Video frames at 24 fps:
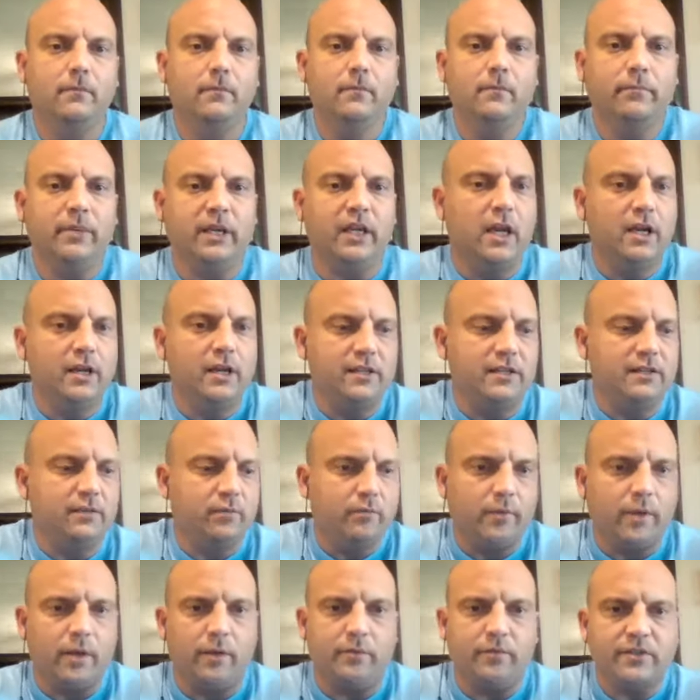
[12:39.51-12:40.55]
because
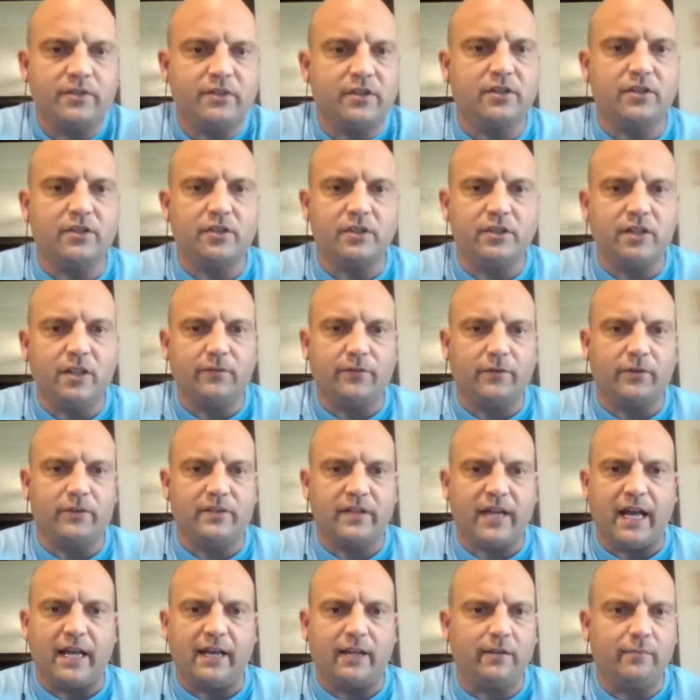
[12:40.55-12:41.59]
it was such a tit for
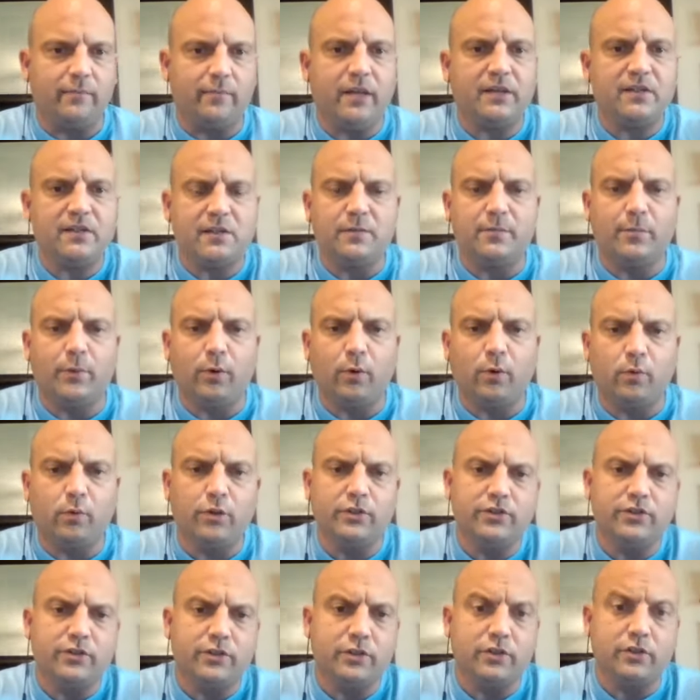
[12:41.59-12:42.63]
tat, and the message board
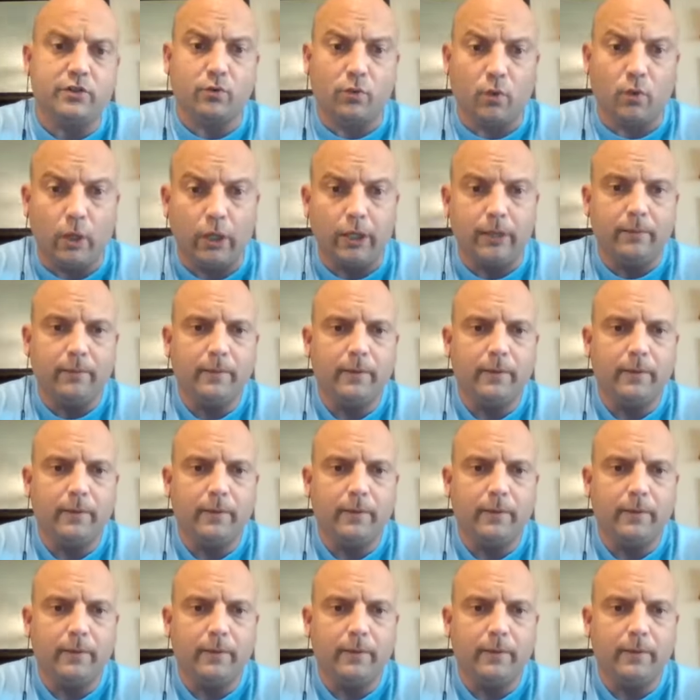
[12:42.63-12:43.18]
was destroyed.